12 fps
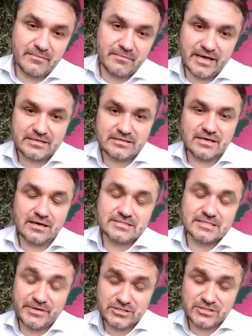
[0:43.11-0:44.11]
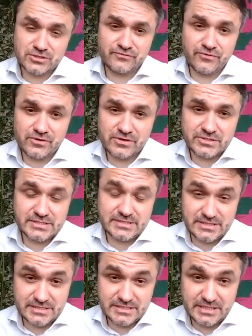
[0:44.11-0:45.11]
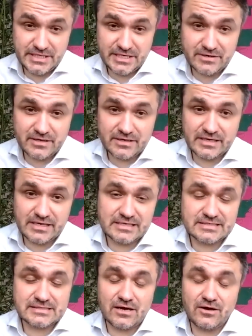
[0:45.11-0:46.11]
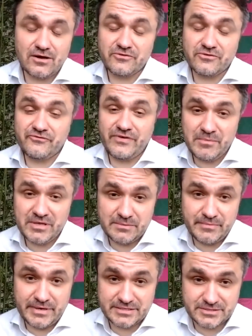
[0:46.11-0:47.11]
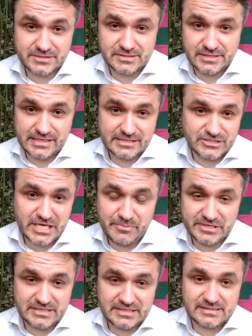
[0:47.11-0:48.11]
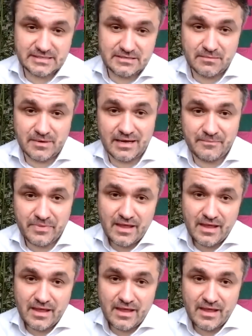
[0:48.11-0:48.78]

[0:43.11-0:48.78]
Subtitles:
and a special focus this year is on family matters in Japanese cinema.